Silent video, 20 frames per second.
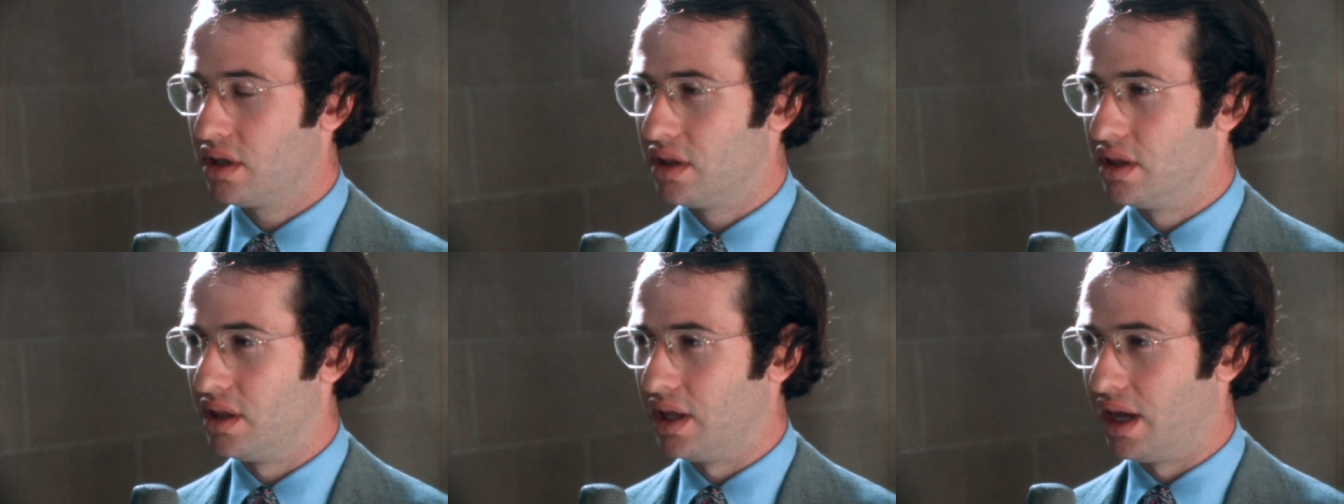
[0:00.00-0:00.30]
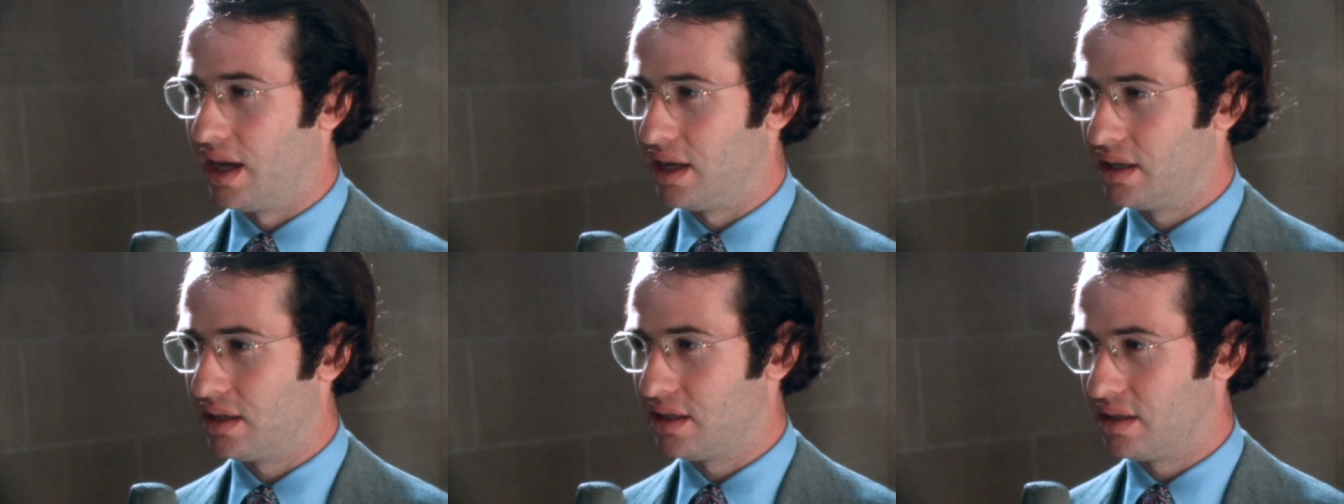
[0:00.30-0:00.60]

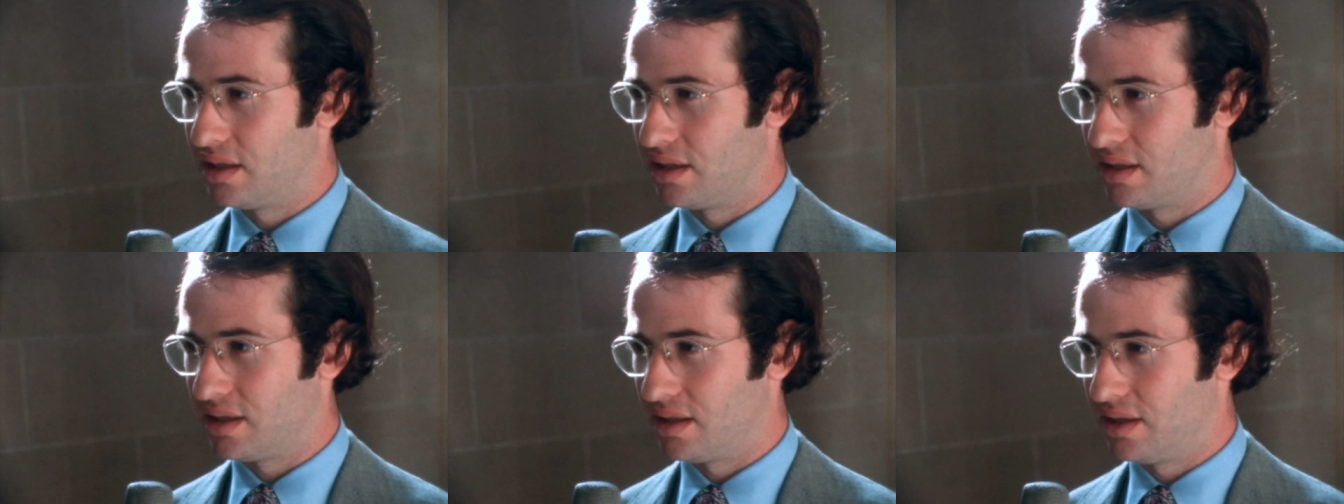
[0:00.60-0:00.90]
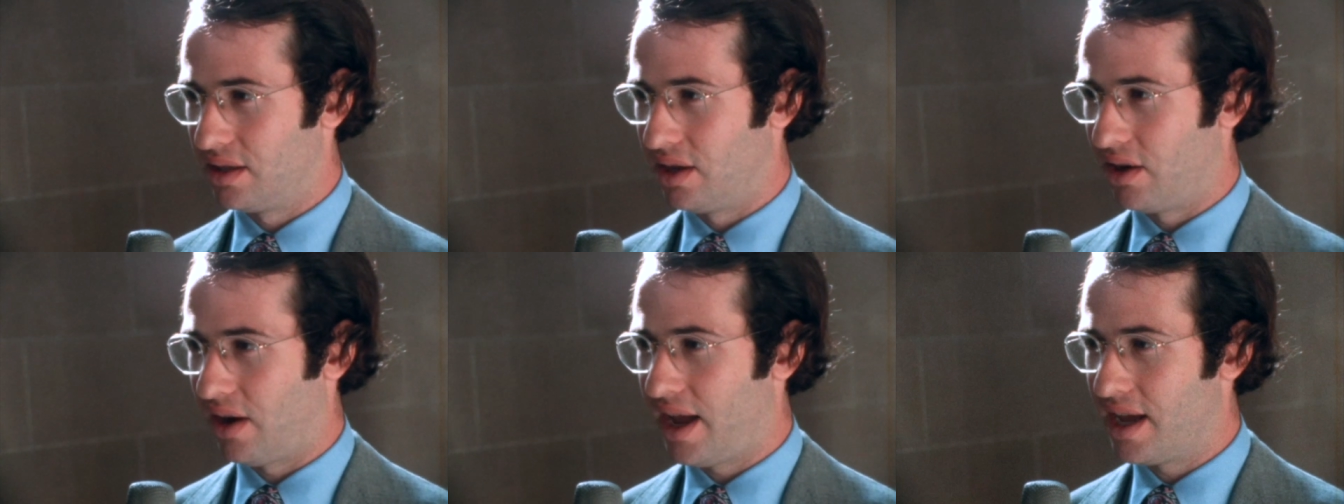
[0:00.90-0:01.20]
that
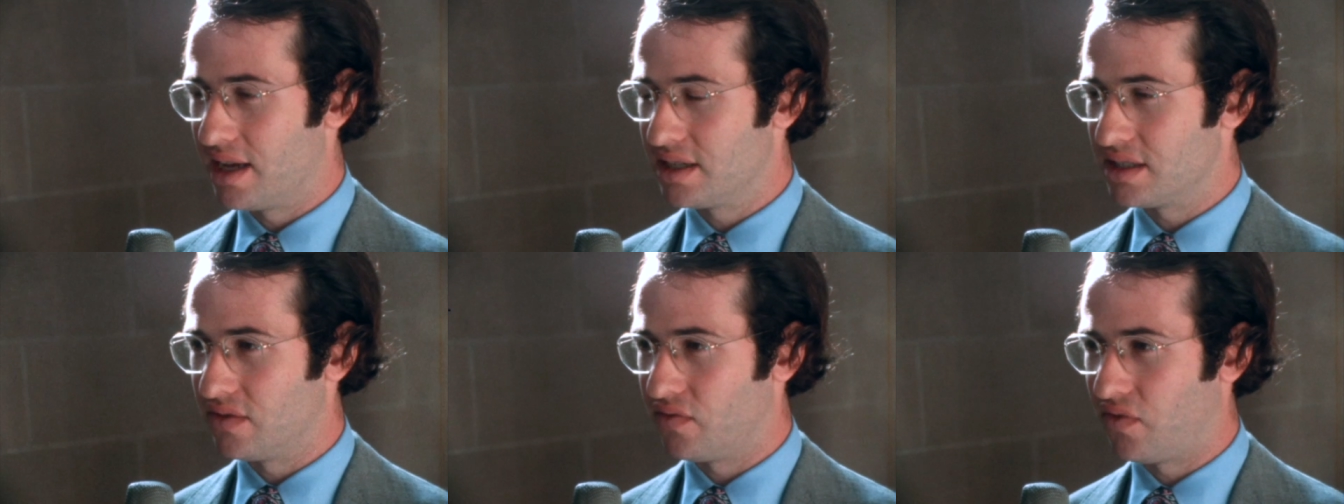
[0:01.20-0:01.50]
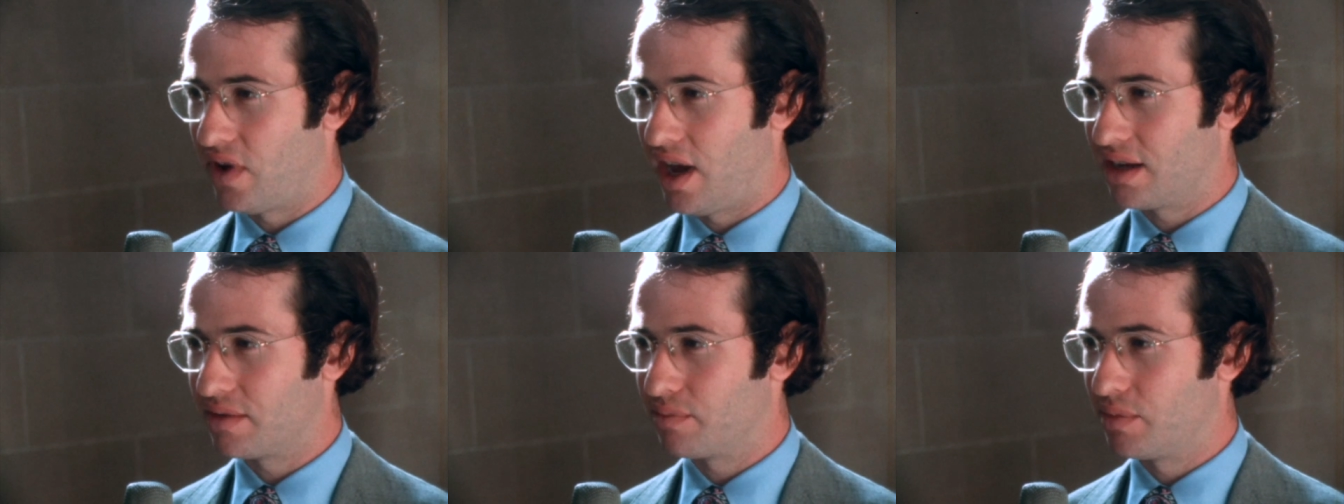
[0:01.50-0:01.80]
there has in
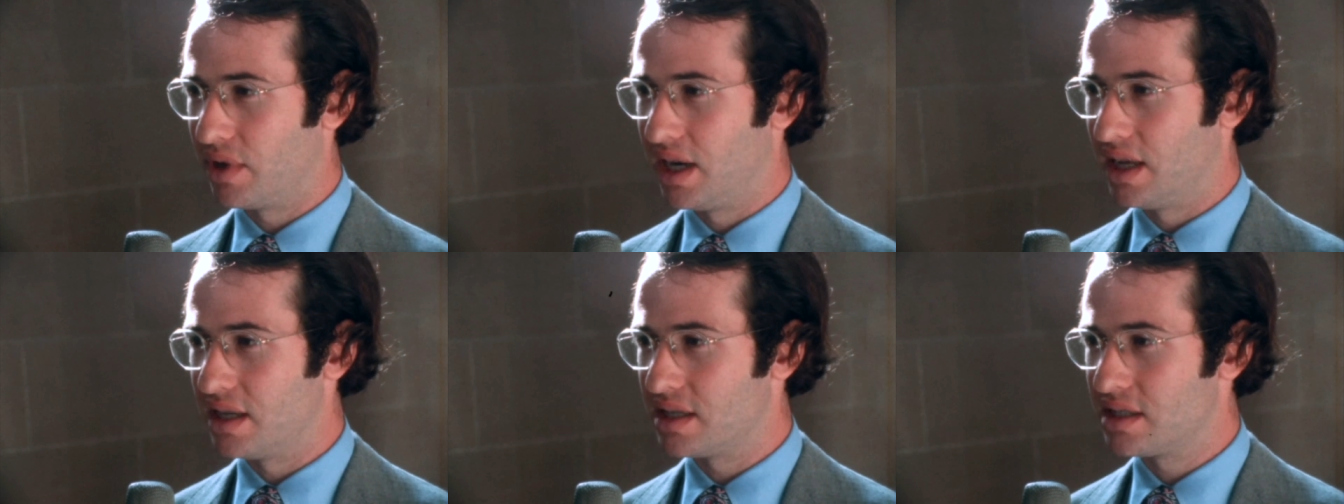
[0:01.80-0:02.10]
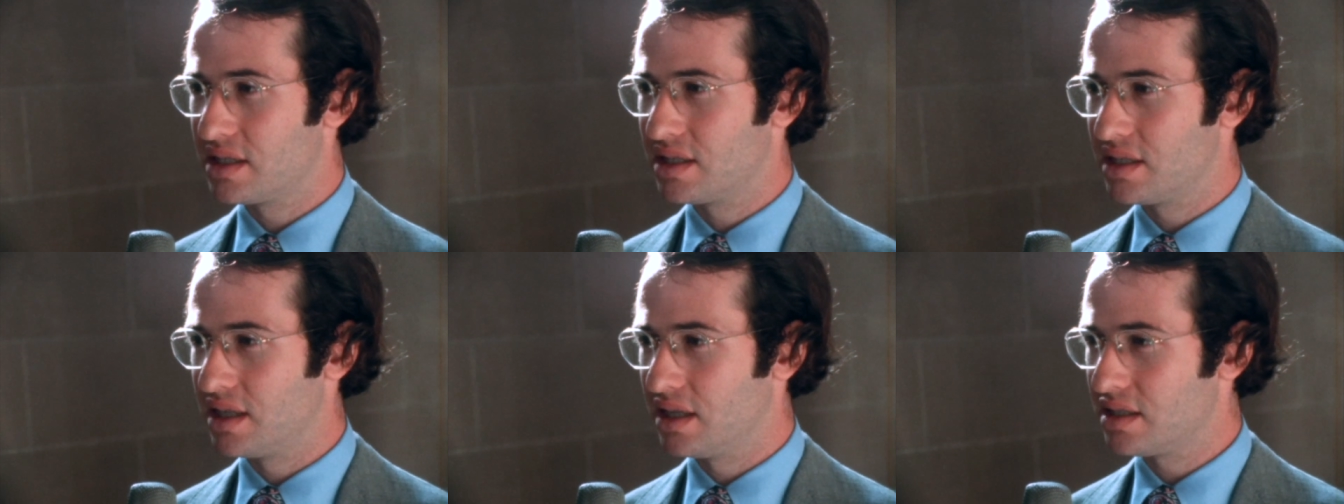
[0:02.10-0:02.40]
fact been a
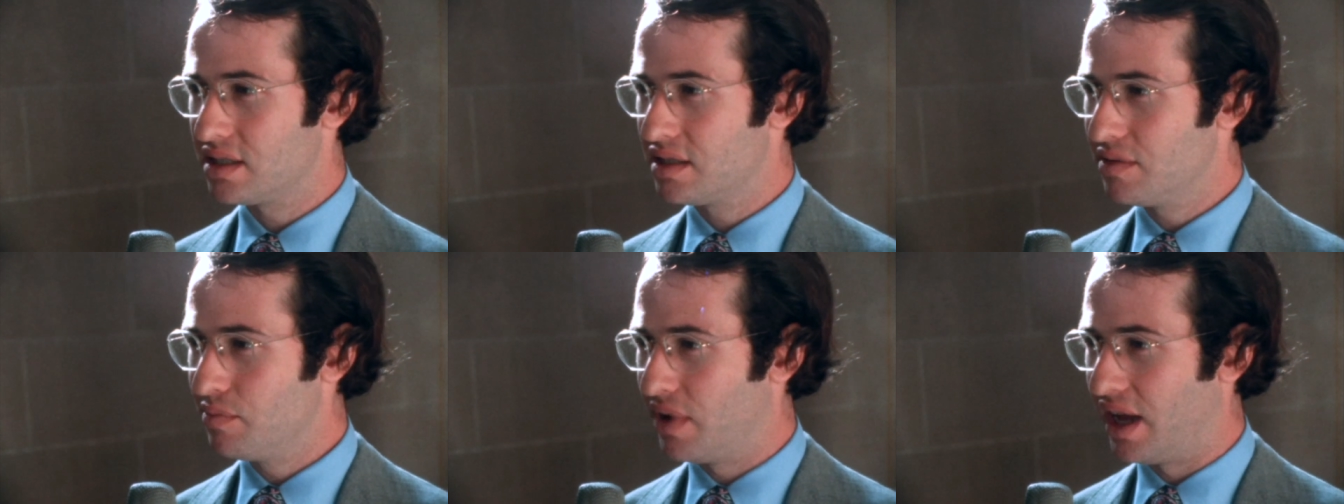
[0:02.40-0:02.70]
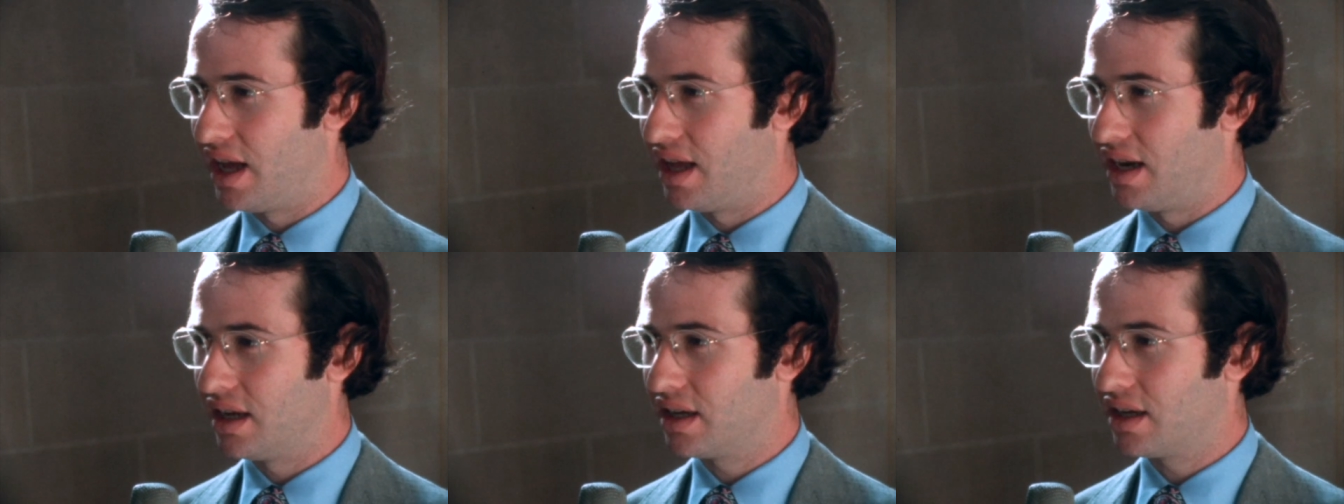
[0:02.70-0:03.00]

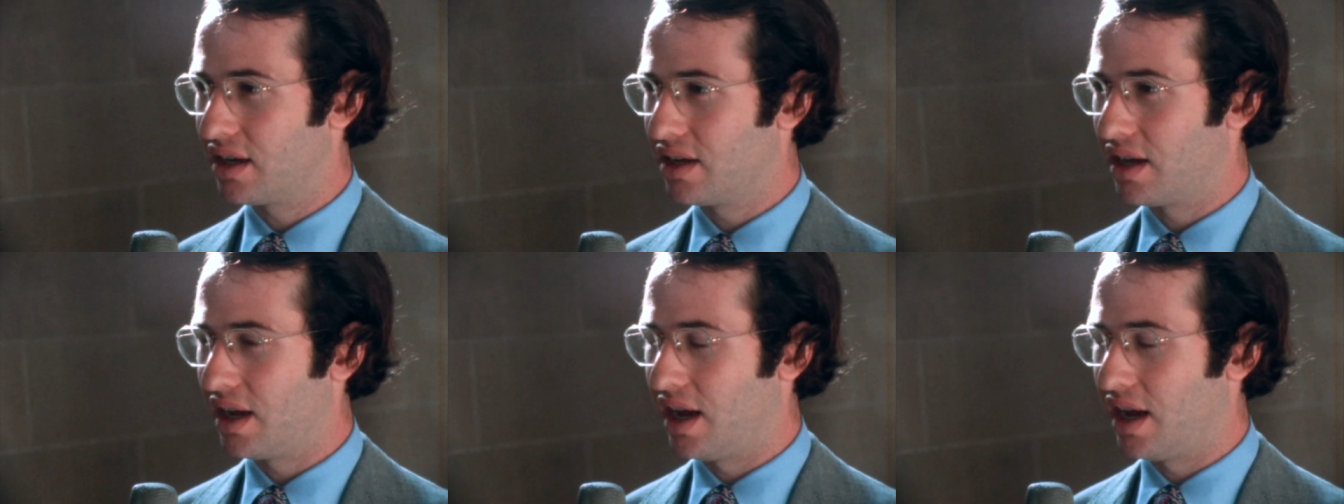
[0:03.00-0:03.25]
systematic